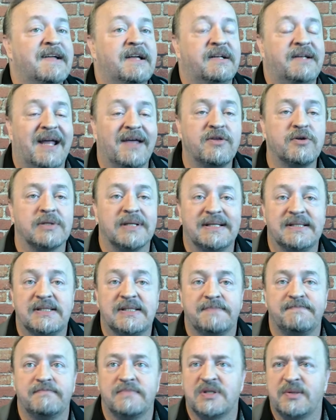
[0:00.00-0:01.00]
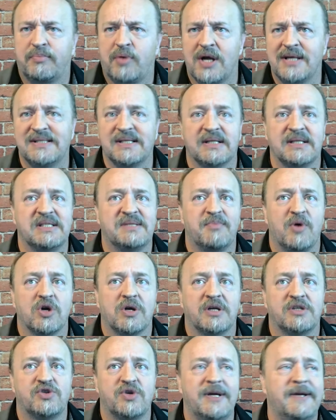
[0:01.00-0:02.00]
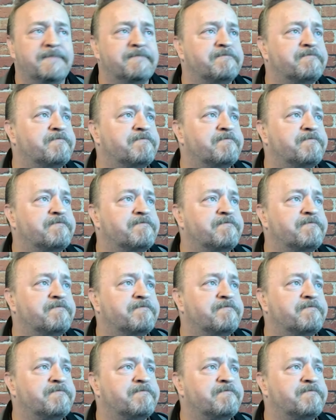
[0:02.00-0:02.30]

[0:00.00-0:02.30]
Netherlands, surprisingly small country,